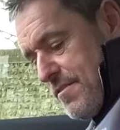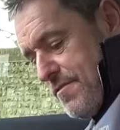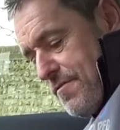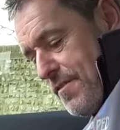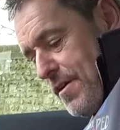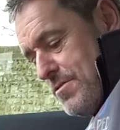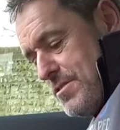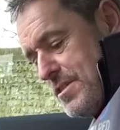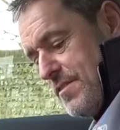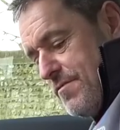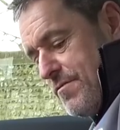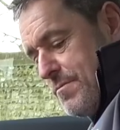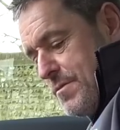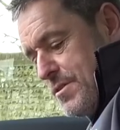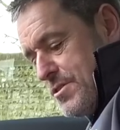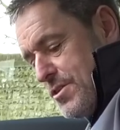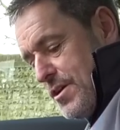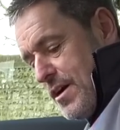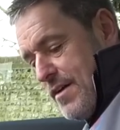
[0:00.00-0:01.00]
of floating from
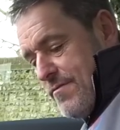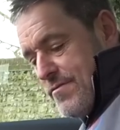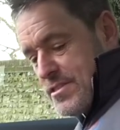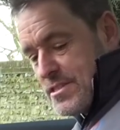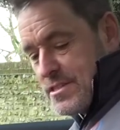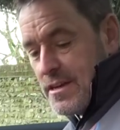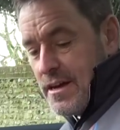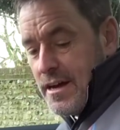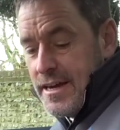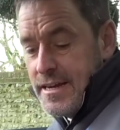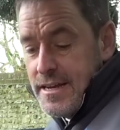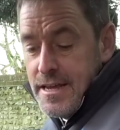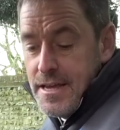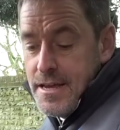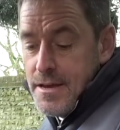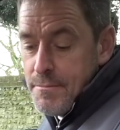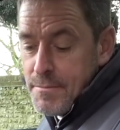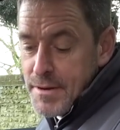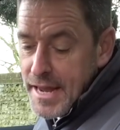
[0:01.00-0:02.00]
the driver's side,
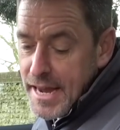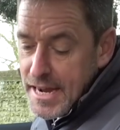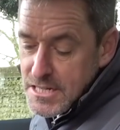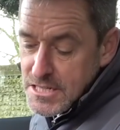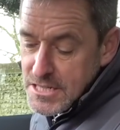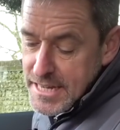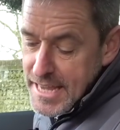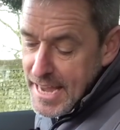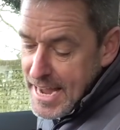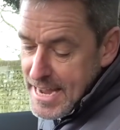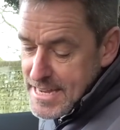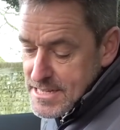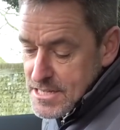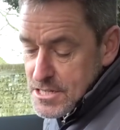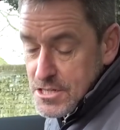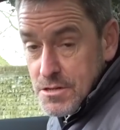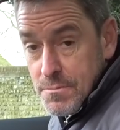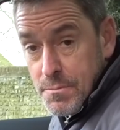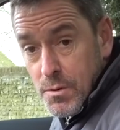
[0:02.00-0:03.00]
but it actually has
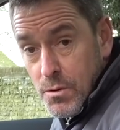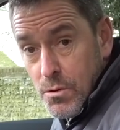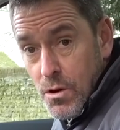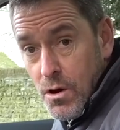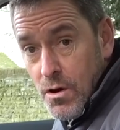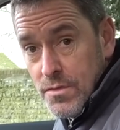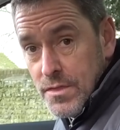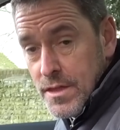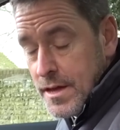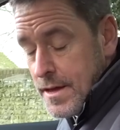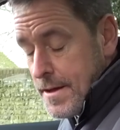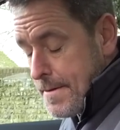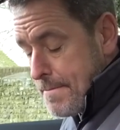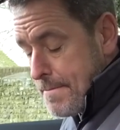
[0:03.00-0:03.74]
a support on the